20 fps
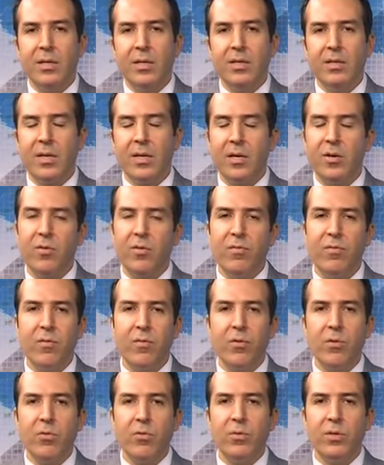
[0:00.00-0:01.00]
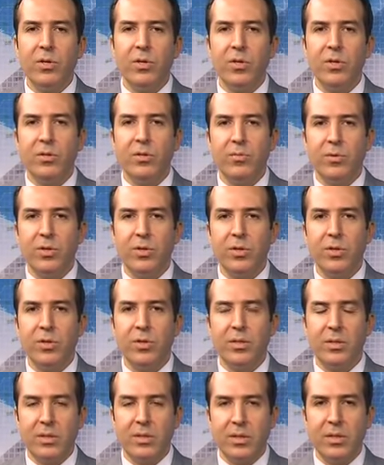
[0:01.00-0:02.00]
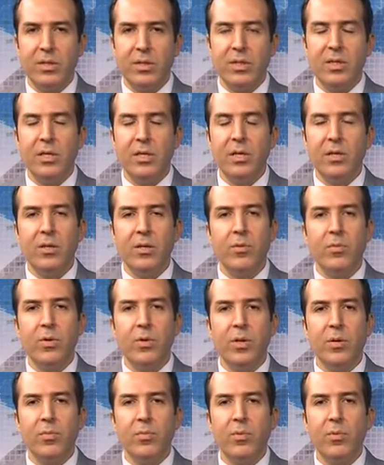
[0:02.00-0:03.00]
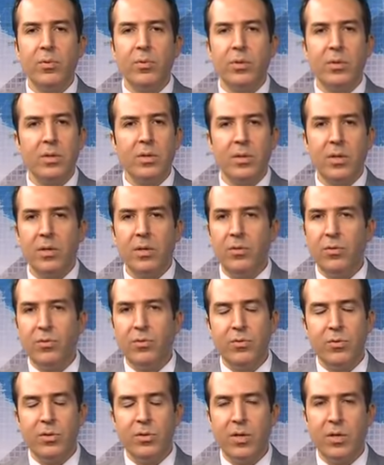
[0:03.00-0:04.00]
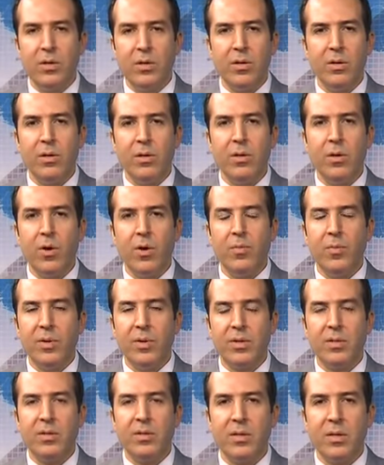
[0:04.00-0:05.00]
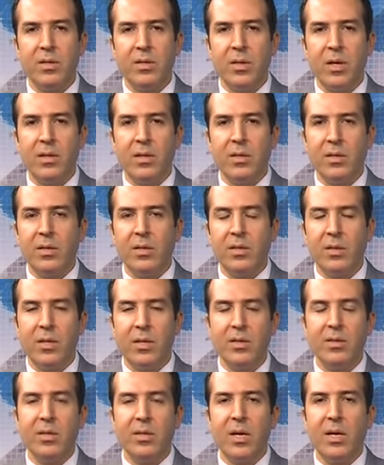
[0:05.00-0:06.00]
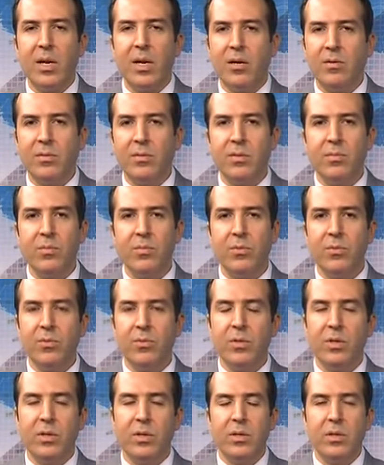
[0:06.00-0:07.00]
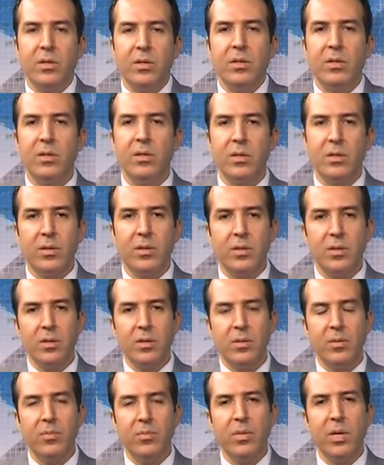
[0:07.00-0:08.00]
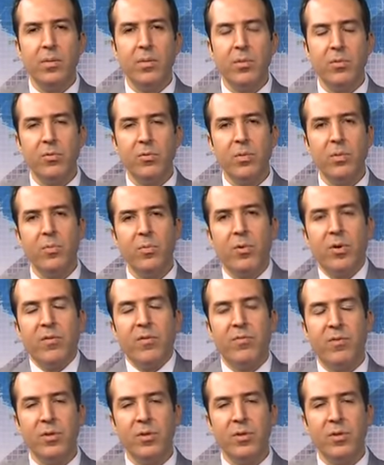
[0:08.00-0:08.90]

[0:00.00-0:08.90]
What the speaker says: Second of all, which is key and equally important, they reduce their OPEX and thus allows them to be able to be more efficient.